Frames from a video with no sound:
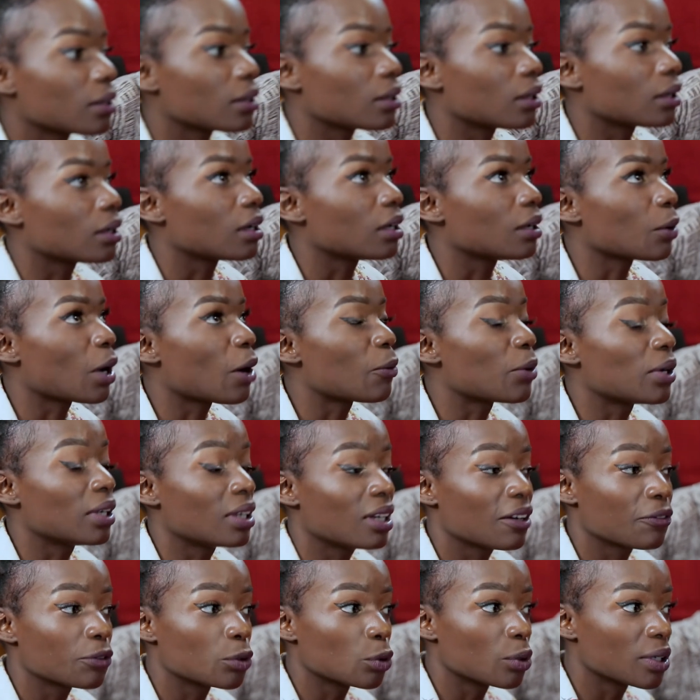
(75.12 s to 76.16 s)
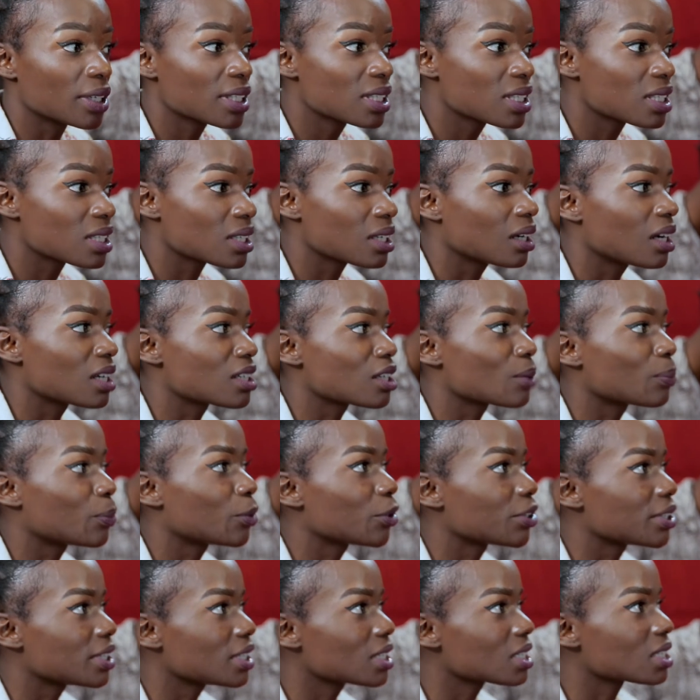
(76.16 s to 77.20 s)
our loved ones at a
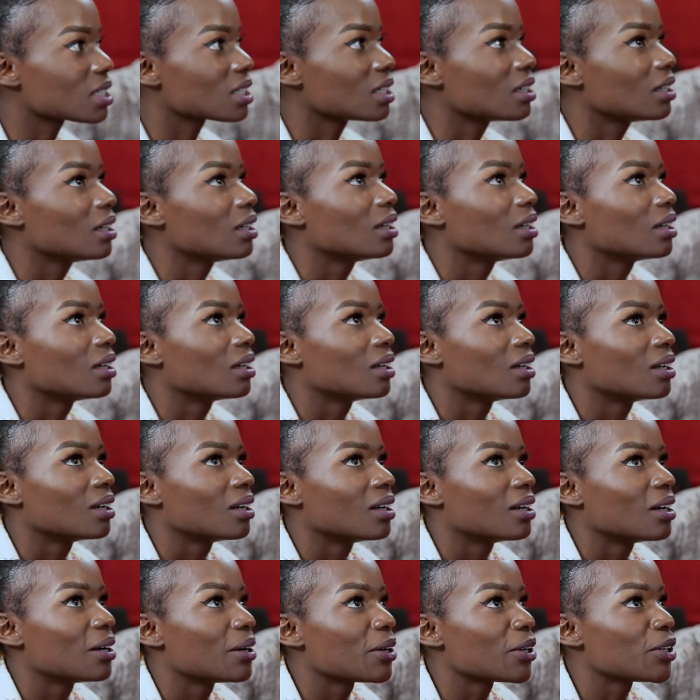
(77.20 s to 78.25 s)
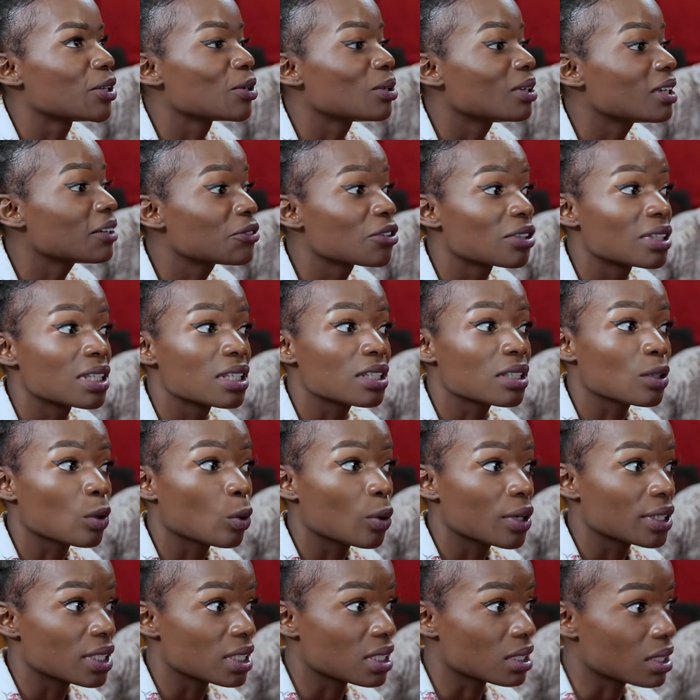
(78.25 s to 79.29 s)
point. Your loved one is
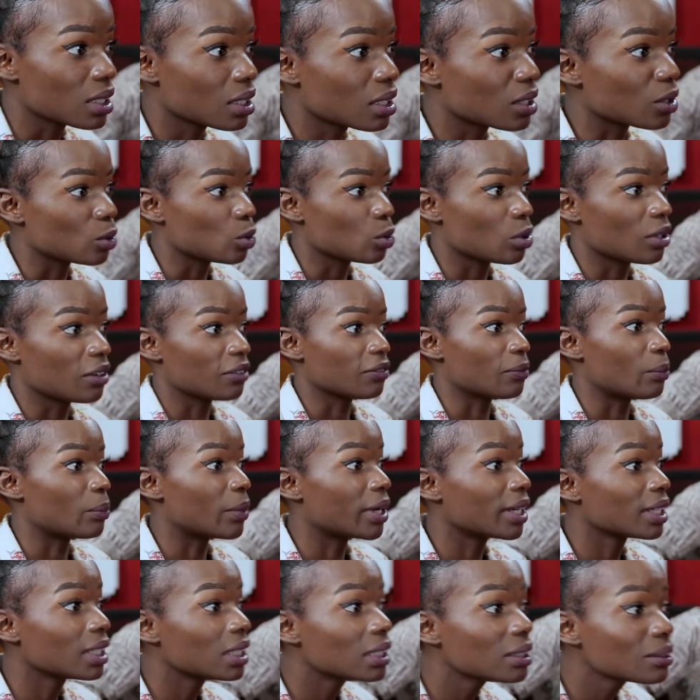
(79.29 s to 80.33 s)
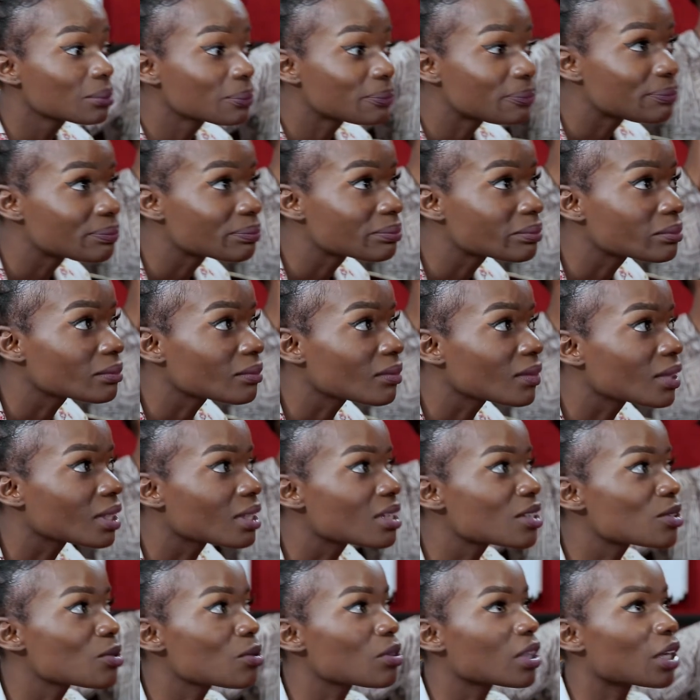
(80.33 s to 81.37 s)
quite sick. You don't have money.
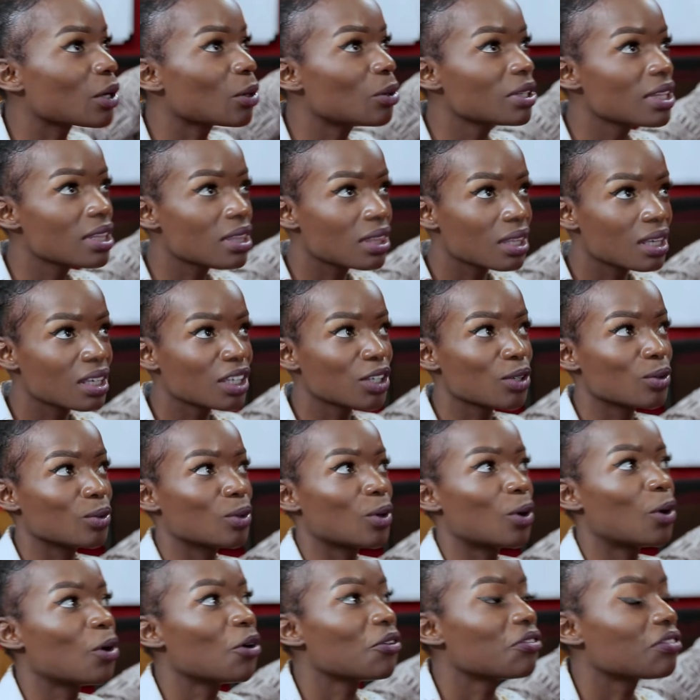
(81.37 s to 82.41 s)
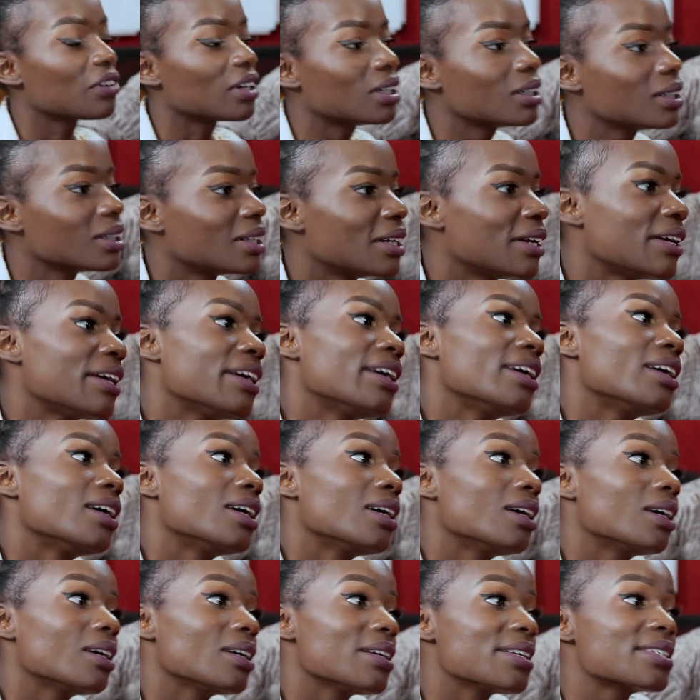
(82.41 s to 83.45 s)
So the only thing you offer
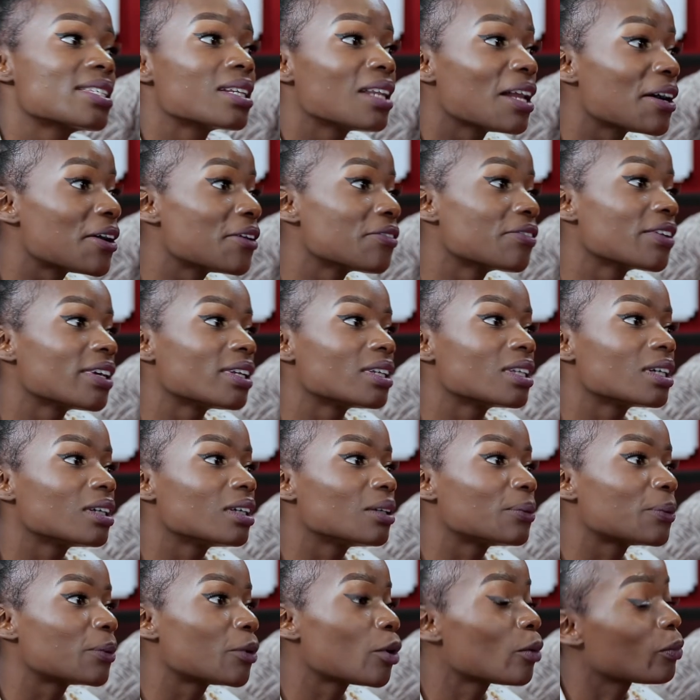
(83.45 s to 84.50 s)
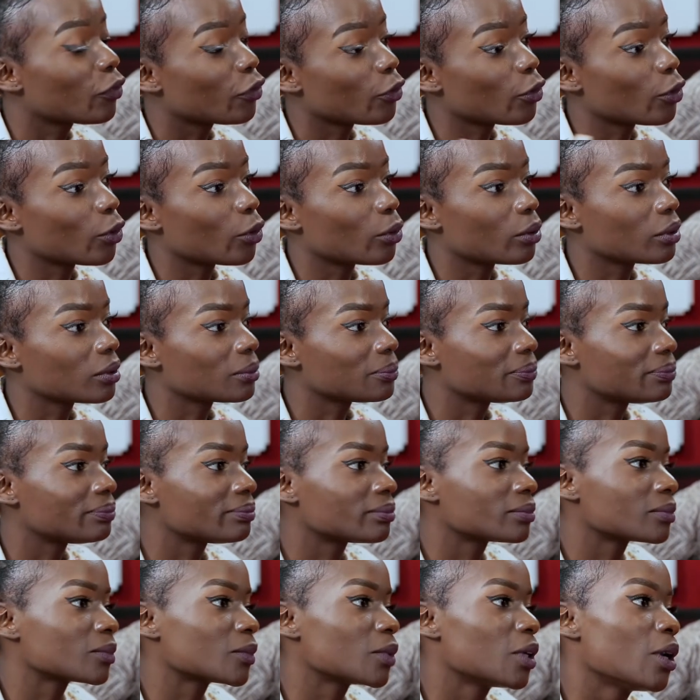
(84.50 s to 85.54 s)
is love and
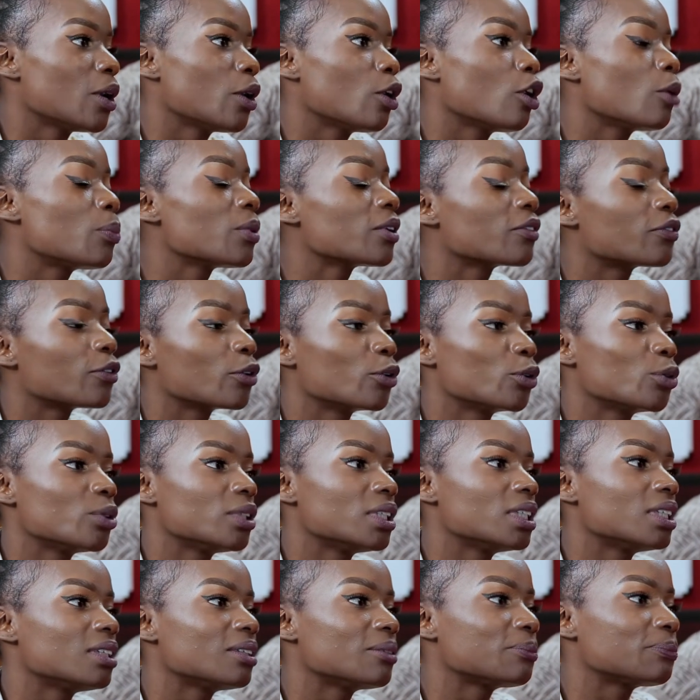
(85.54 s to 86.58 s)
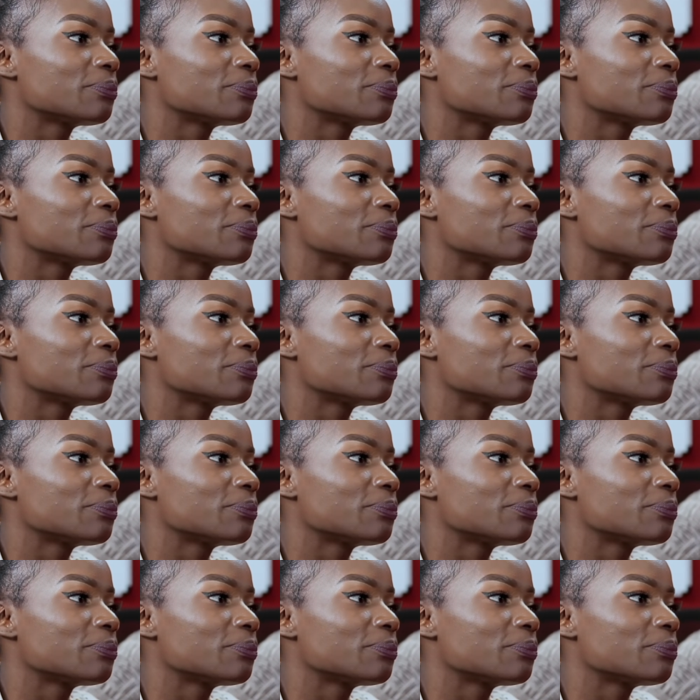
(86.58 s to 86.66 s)
hoping for good.